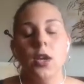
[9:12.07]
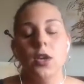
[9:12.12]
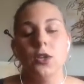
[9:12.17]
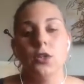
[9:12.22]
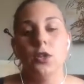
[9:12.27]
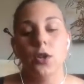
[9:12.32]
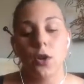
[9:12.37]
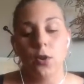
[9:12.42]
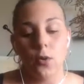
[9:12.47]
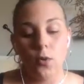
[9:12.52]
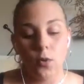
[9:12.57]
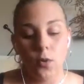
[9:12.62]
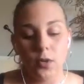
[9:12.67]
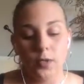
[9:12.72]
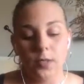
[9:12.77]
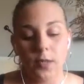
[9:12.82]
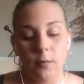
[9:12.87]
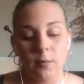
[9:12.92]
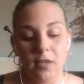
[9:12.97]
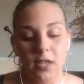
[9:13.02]
So
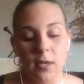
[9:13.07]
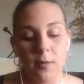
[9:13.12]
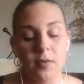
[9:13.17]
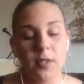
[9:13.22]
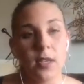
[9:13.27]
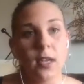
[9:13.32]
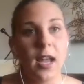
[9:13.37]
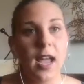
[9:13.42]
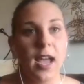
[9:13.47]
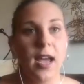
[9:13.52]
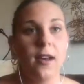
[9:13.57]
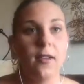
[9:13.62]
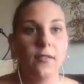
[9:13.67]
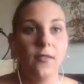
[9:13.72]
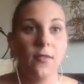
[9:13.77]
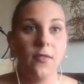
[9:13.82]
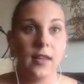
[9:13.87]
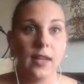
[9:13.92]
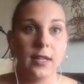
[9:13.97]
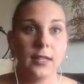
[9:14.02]
some tips on how to
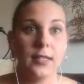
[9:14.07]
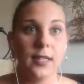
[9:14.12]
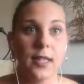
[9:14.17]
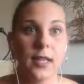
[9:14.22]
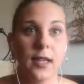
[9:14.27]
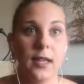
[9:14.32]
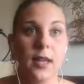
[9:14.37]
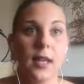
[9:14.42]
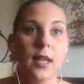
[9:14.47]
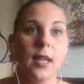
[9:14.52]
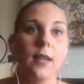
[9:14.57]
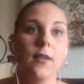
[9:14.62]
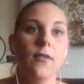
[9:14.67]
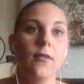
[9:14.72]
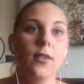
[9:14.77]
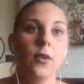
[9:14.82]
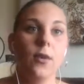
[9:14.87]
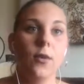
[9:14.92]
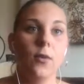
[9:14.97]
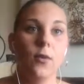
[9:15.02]
fix it if
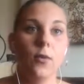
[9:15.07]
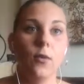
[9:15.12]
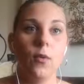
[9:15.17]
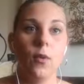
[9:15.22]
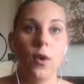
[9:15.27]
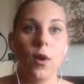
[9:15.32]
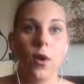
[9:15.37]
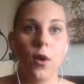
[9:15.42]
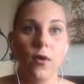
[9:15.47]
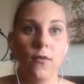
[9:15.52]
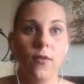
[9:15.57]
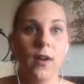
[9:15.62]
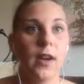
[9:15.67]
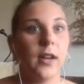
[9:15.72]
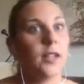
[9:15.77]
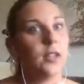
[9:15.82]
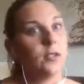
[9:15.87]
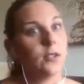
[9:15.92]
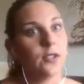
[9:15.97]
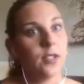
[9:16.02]
you are
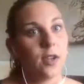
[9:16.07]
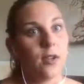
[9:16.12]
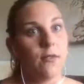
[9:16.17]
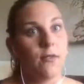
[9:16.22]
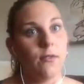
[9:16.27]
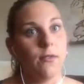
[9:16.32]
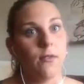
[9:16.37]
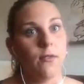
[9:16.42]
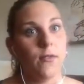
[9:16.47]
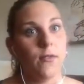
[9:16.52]
finding yourself